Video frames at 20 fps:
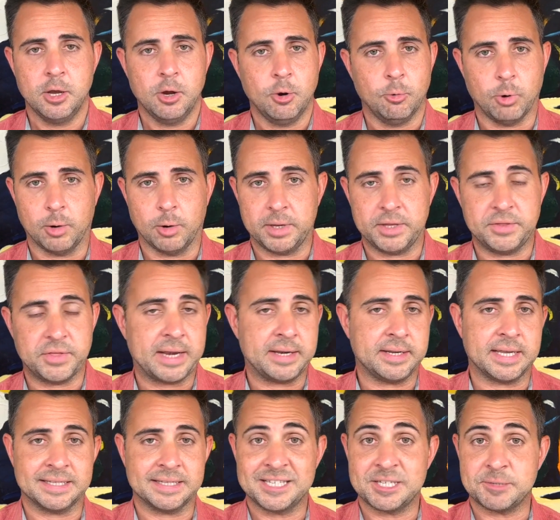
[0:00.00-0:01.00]
where we then
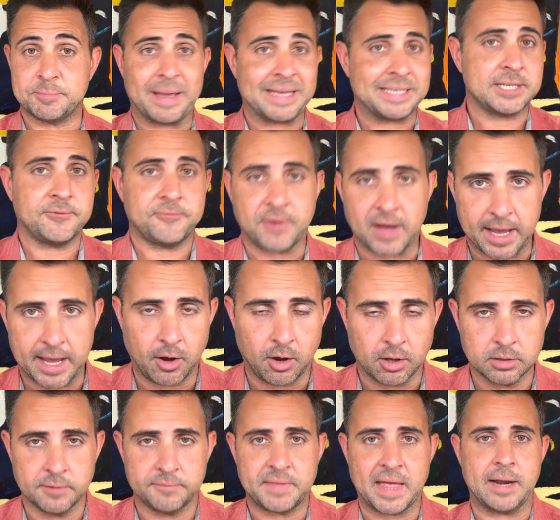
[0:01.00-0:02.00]
can specify
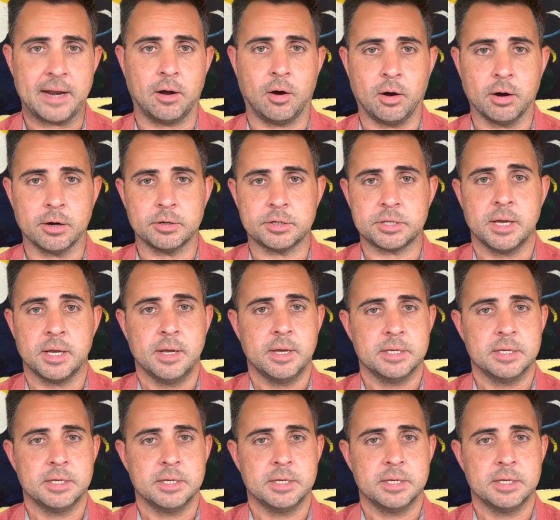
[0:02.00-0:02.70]
all of that art,